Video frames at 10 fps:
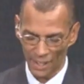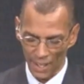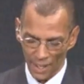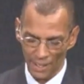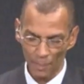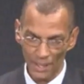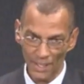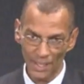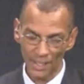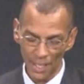In the
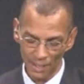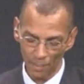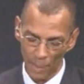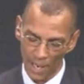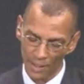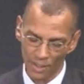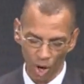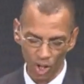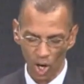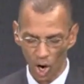beginning,
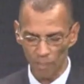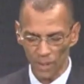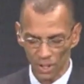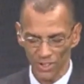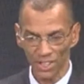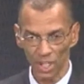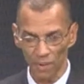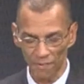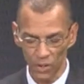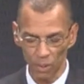LaserMonks.com consisted of a
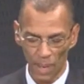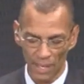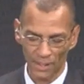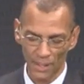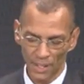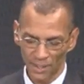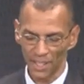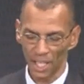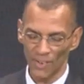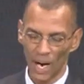few monks
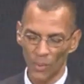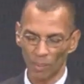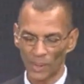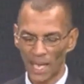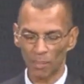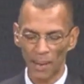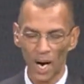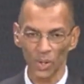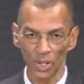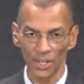sitting around with black
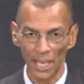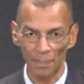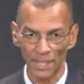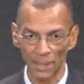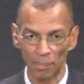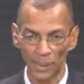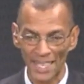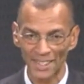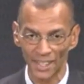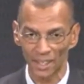powder and empty
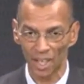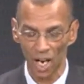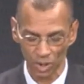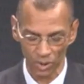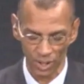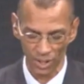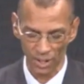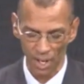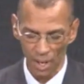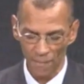plastic cartridges,
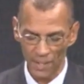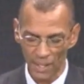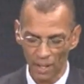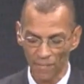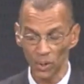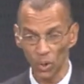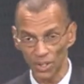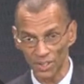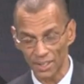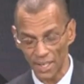filling a few
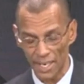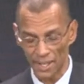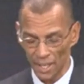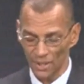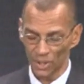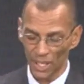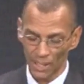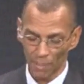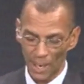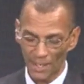orders a day. Today,
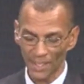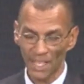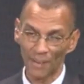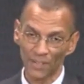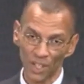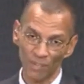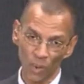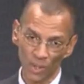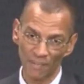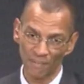the monks say they have served
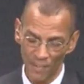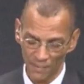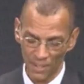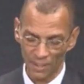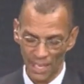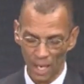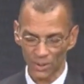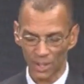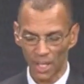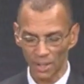more than
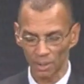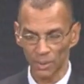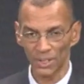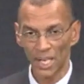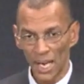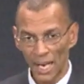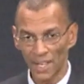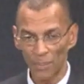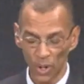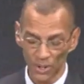50,000 customers and
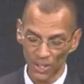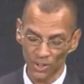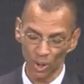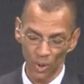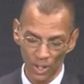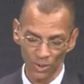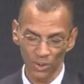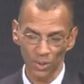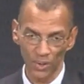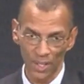they process 200
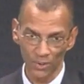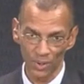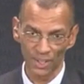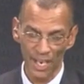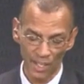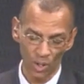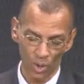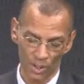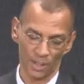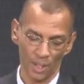to 300 daily
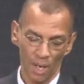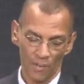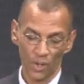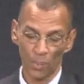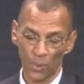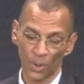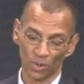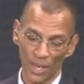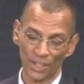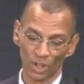orders for a broad
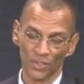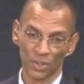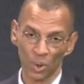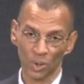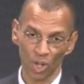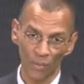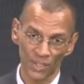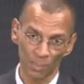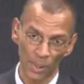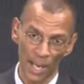range of school and office
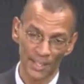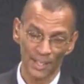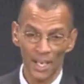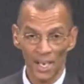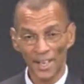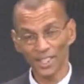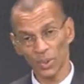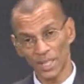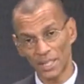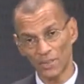supplies. I just
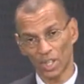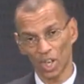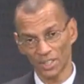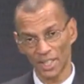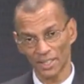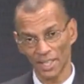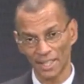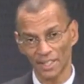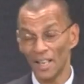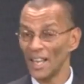want to give you a context
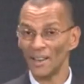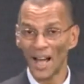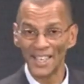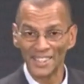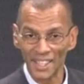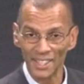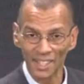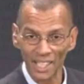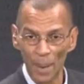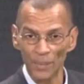that ideas
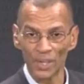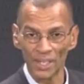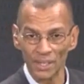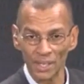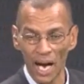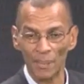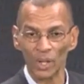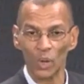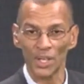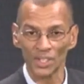can come to any time. The
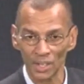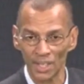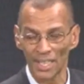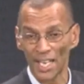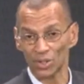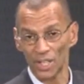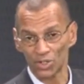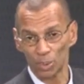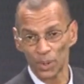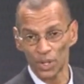question is, as an
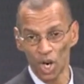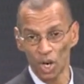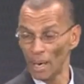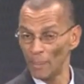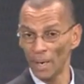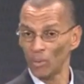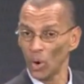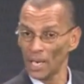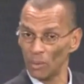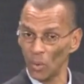entrepreneur, remember,
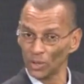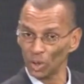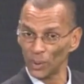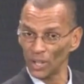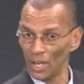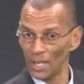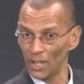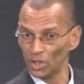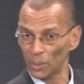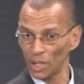one
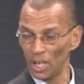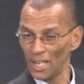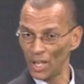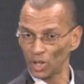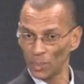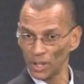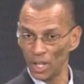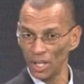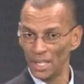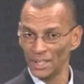
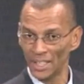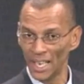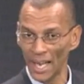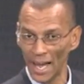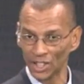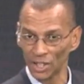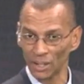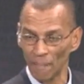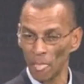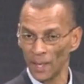entrepreneur, take action.
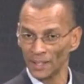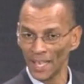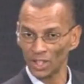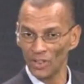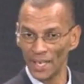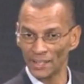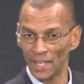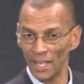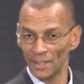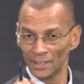Get your
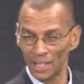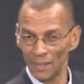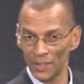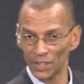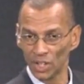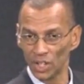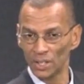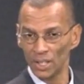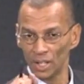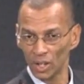idea, see if it's a good,
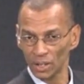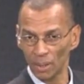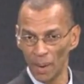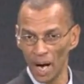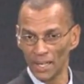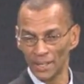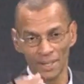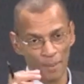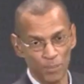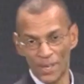look at the market,
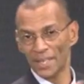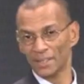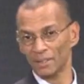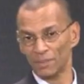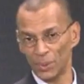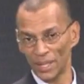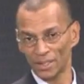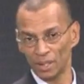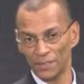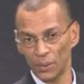bring it
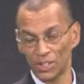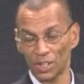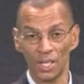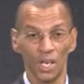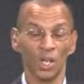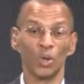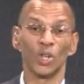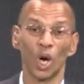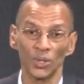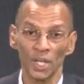to fruition. Who
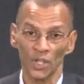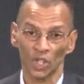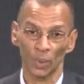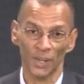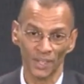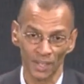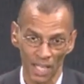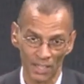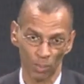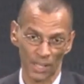knows, you could be
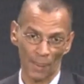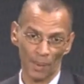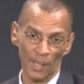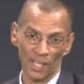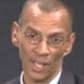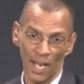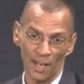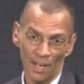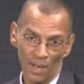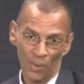successful, become a millionaire.
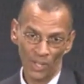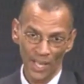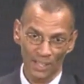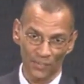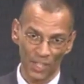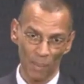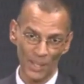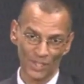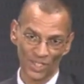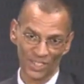Well, that's it for The
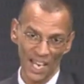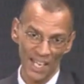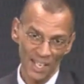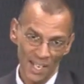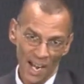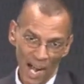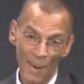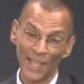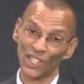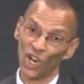Mint today. I'm
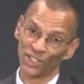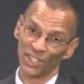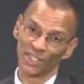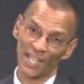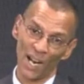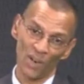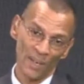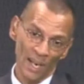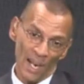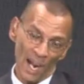Andy Hodges. Now,
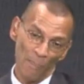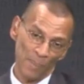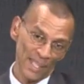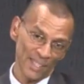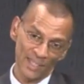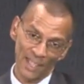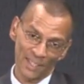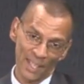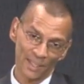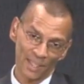please, as I
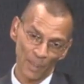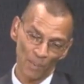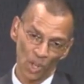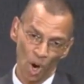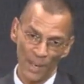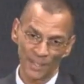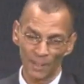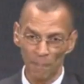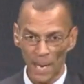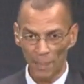said, keep your comments.
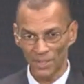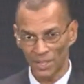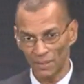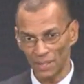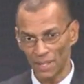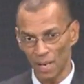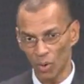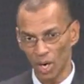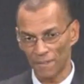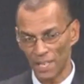Zim Papers TV
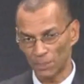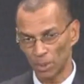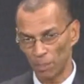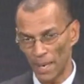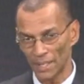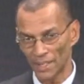Network, Facebook page, and